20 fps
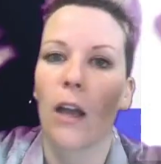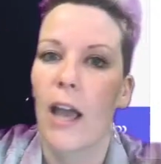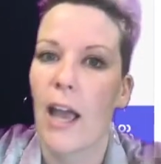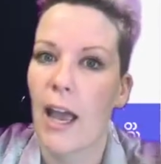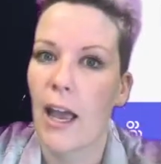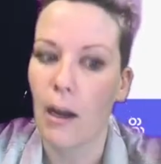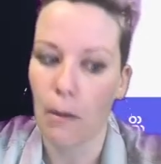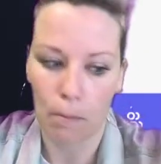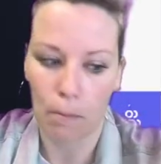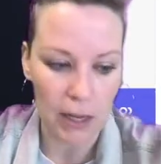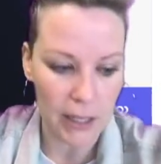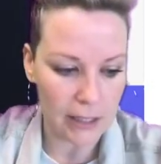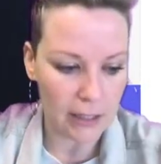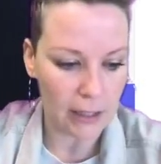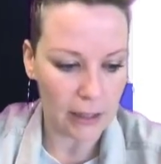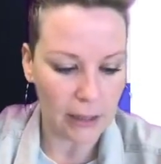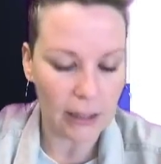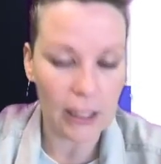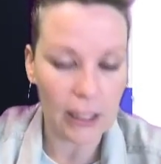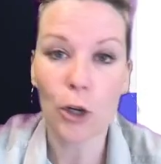And it's
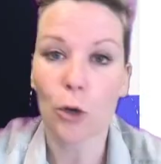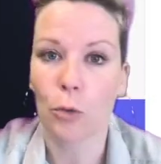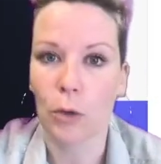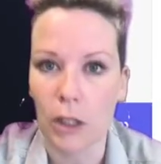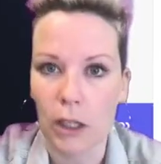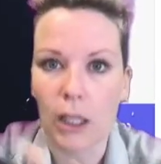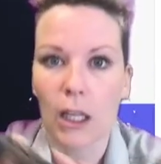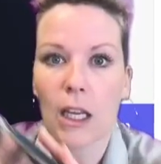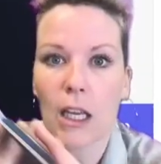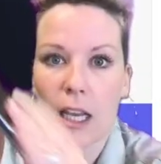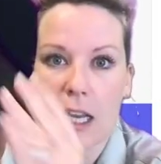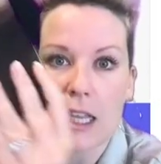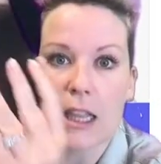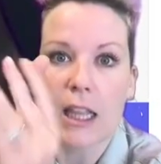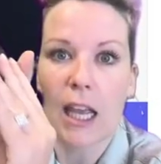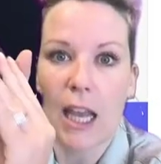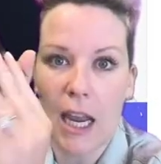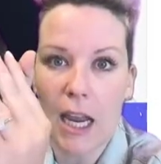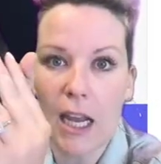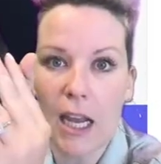literally in
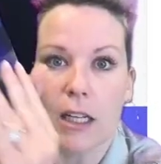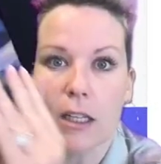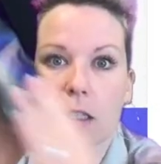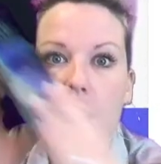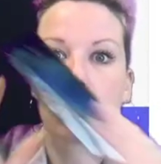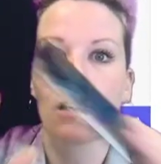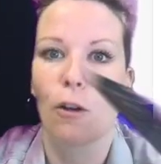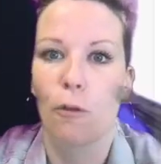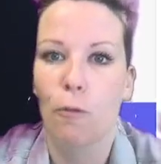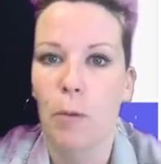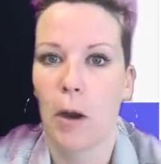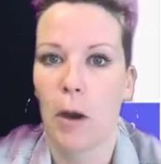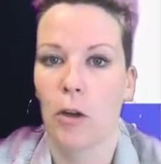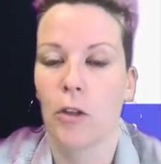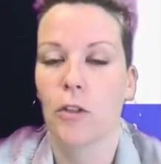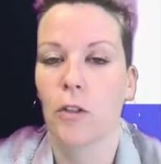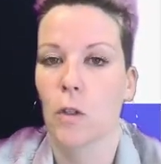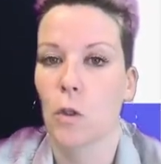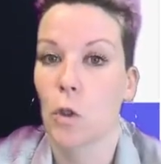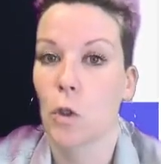the hands of
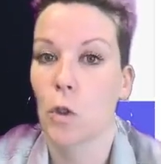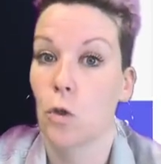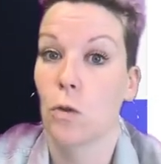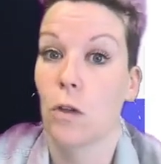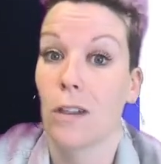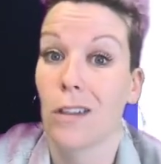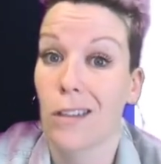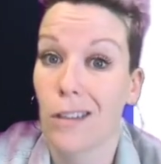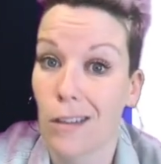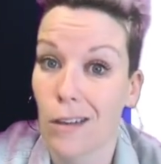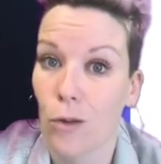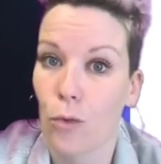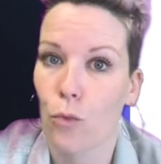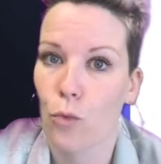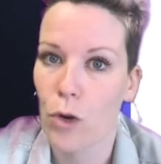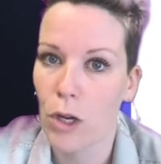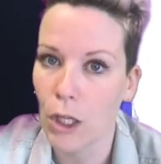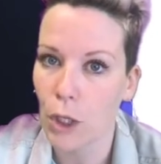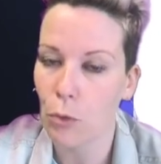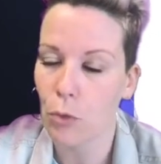parents and students.
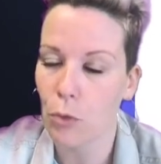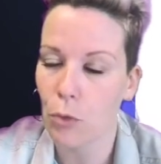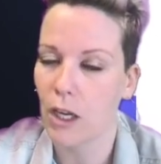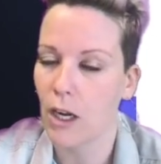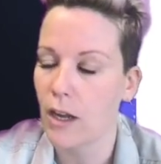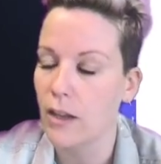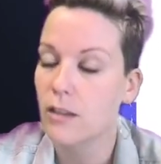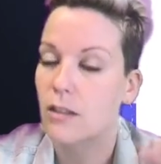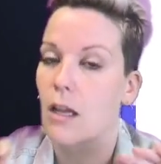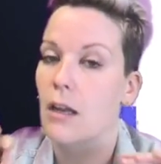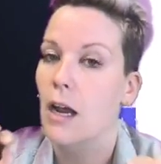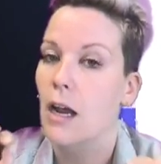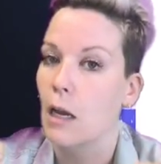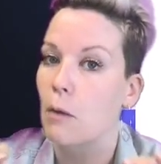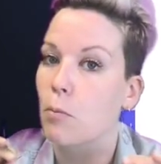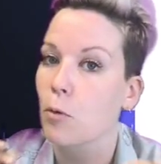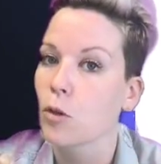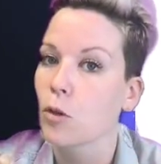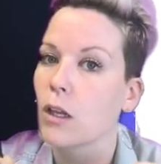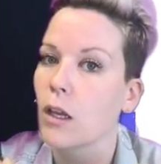Really, really nice. That
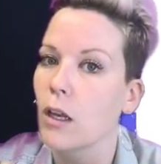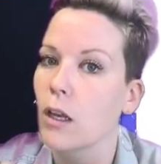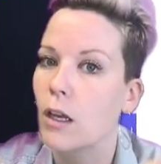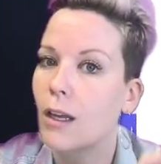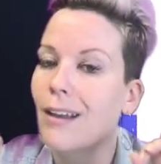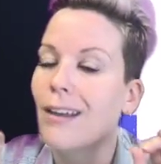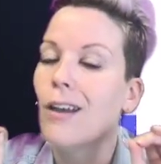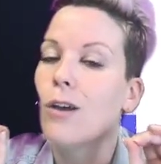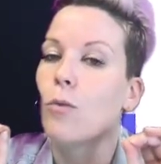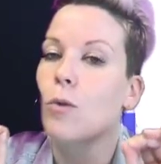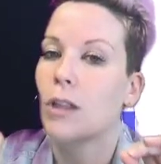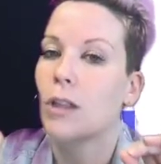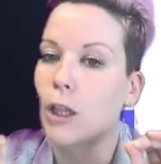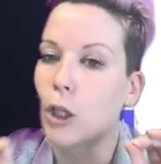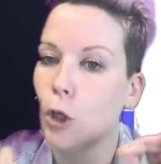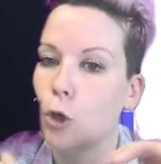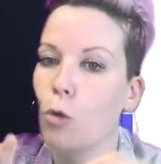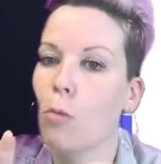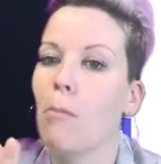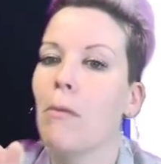hyperlink with
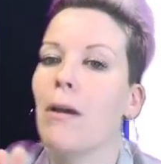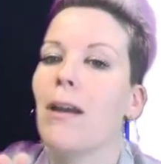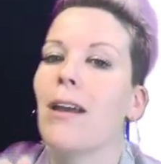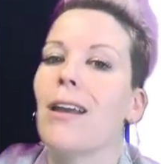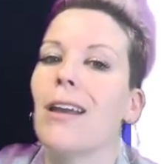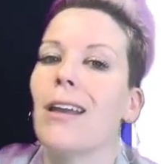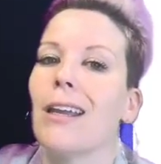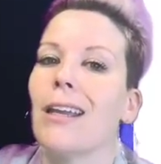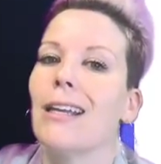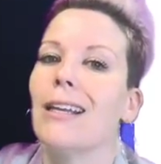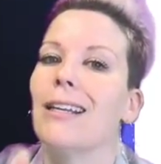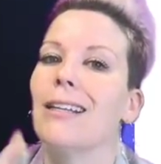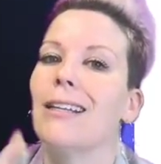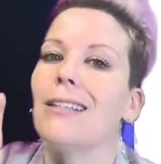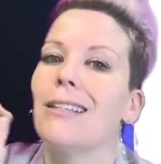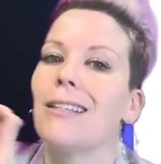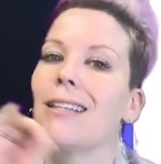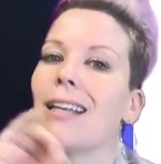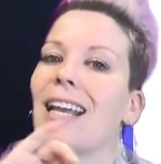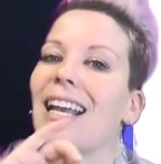Loom
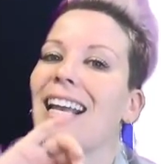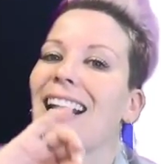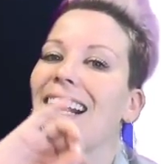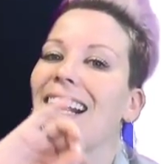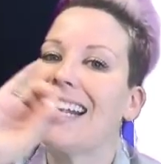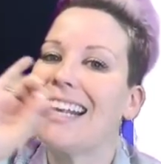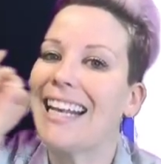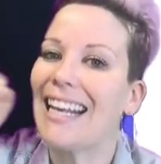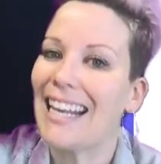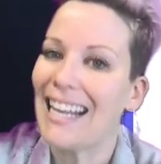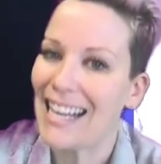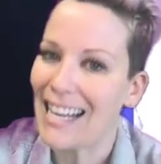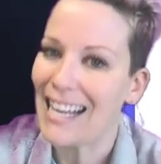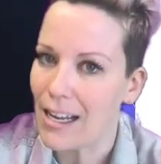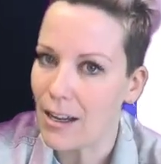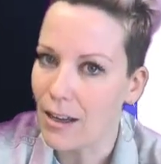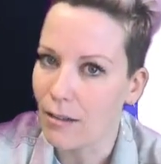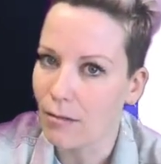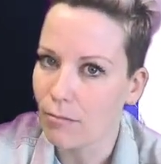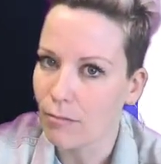is
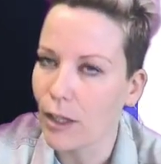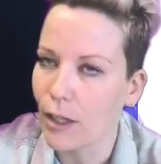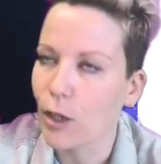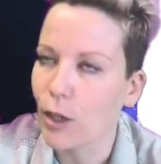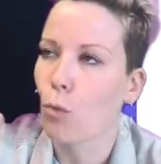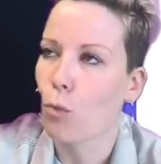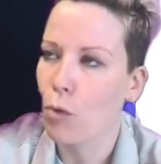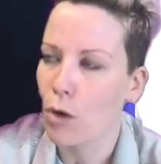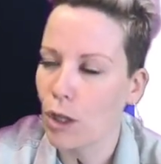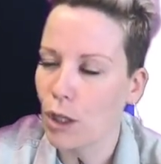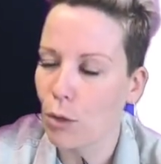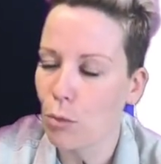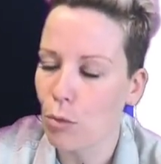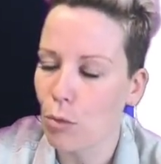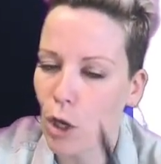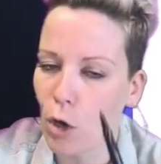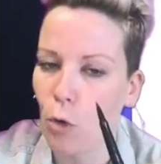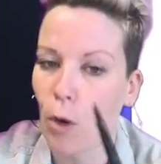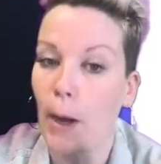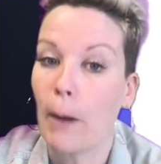key. Like really,
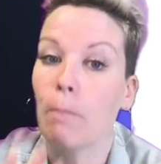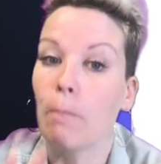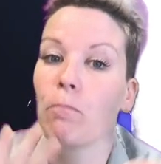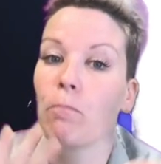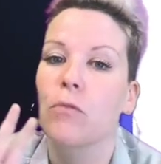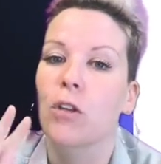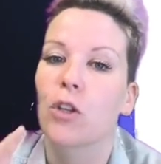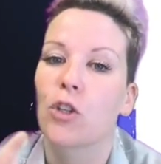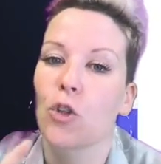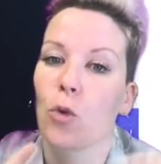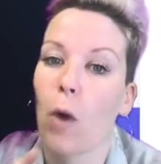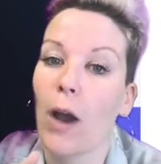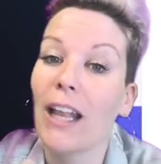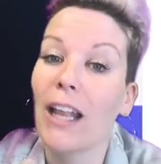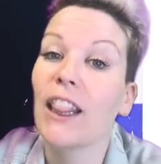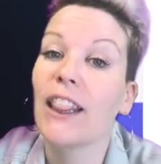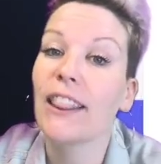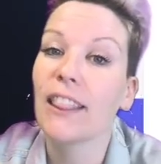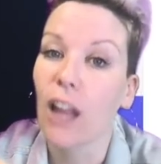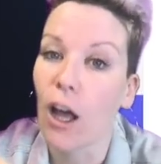really great. So I
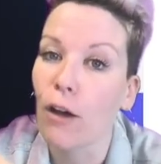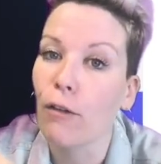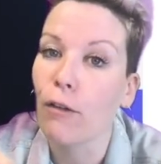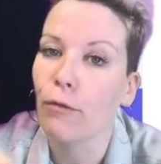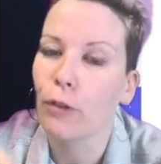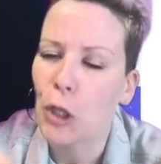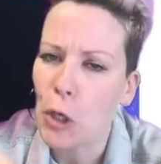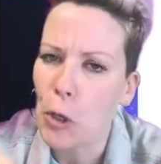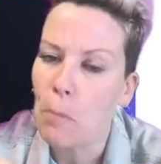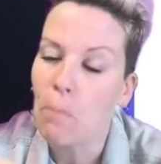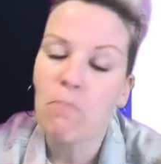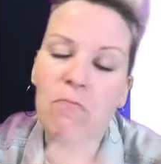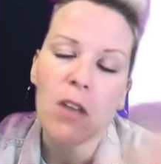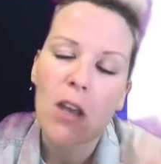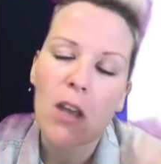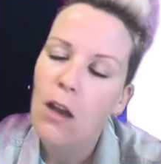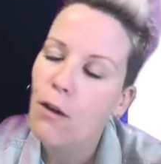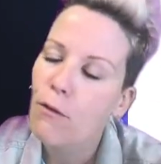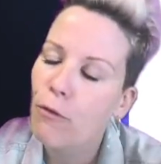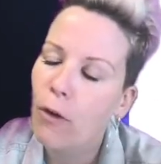love Loom.
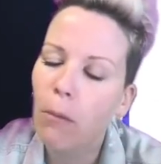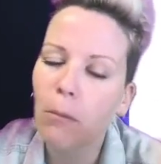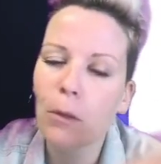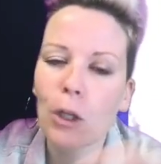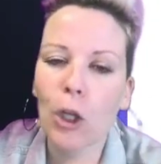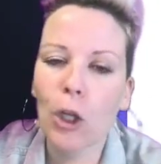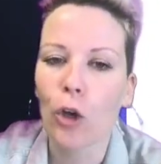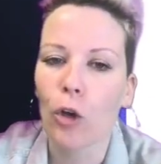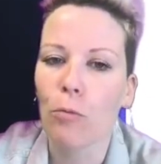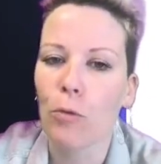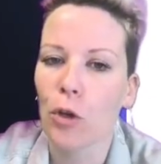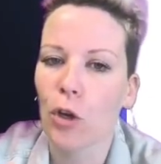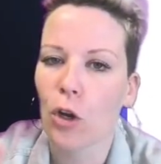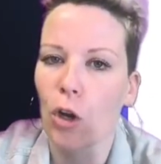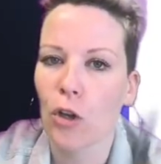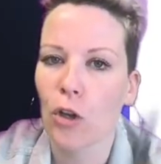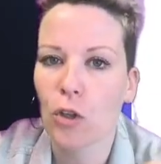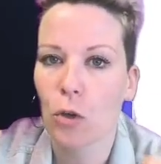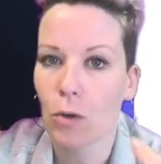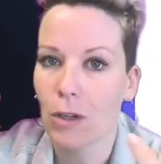From Loom, you can
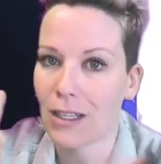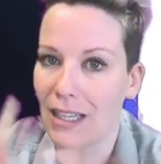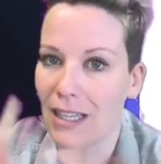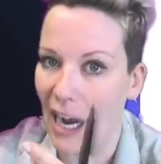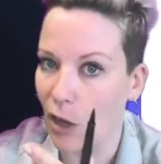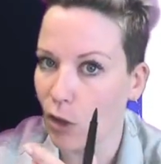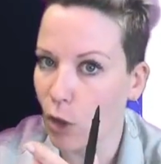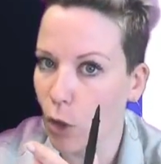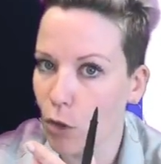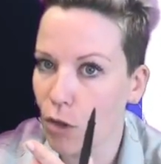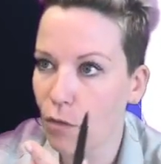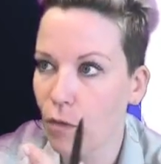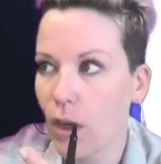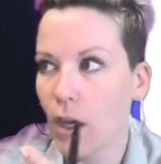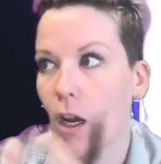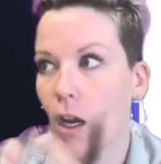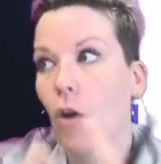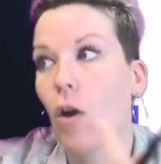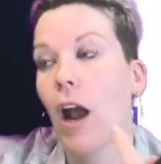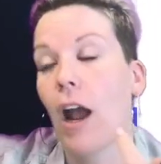also download the
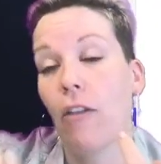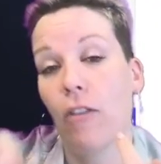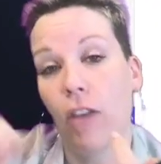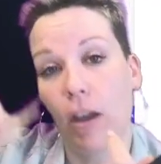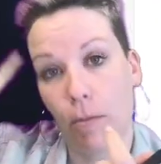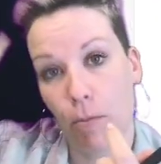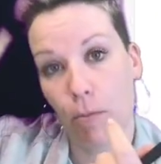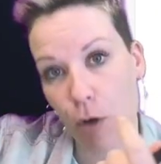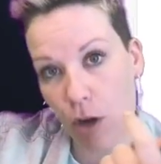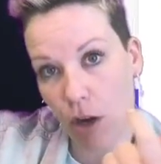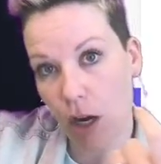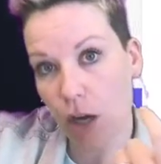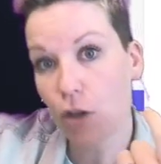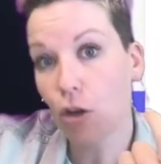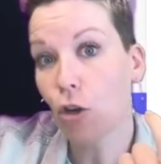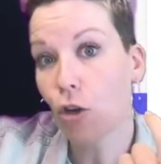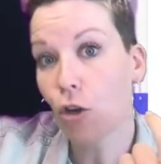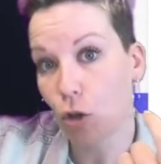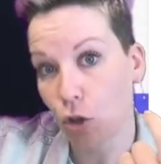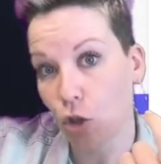video and then put it on
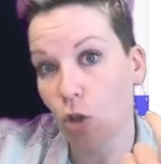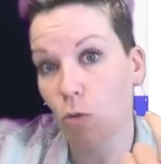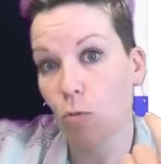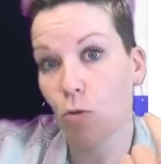your YouTube